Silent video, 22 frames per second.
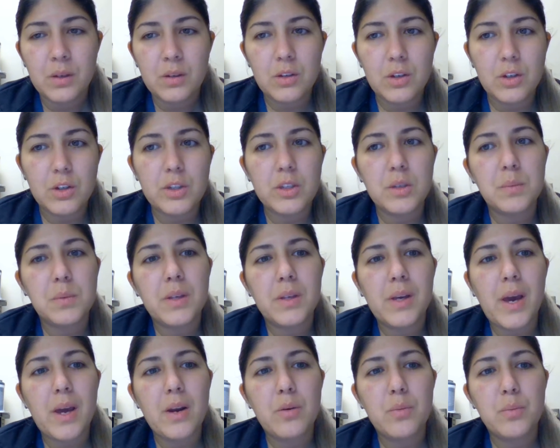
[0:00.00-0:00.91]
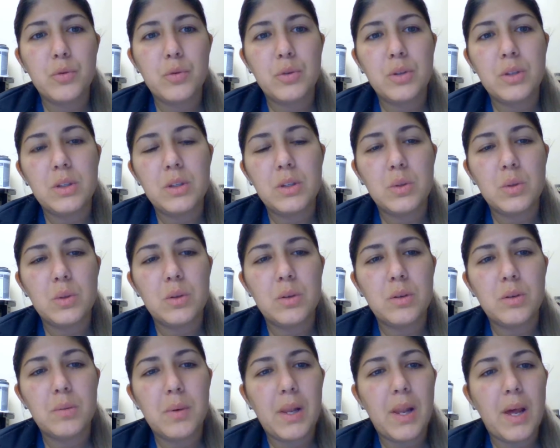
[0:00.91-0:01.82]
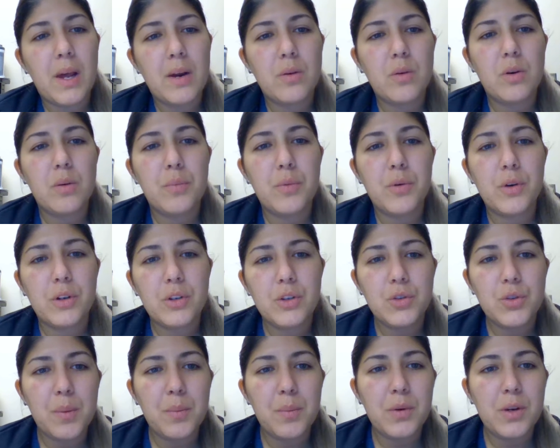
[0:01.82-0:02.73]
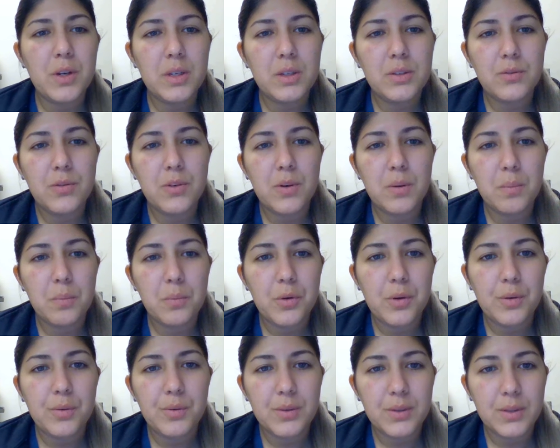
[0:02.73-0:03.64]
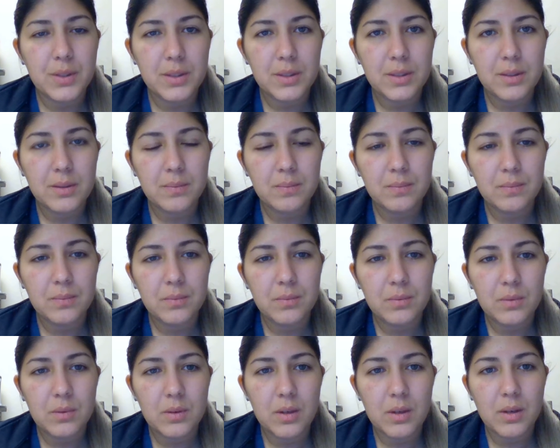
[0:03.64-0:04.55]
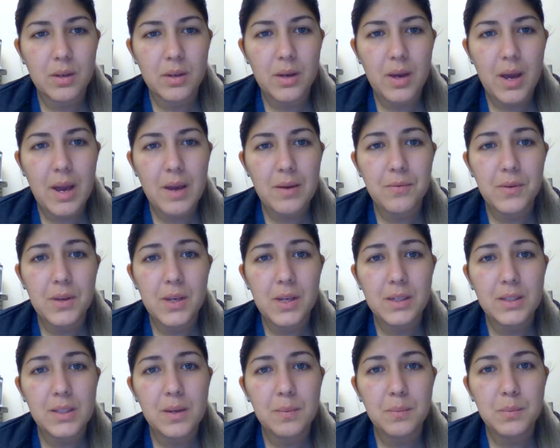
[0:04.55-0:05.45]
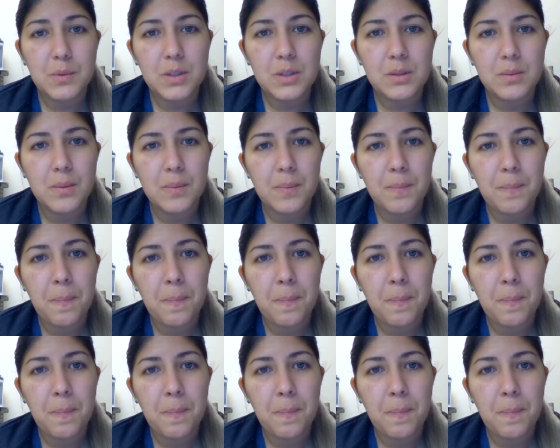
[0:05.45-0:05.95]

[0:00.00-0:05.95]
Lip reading: There's some scattered bruisings to the bilateral upper extremities from previous IV attempts.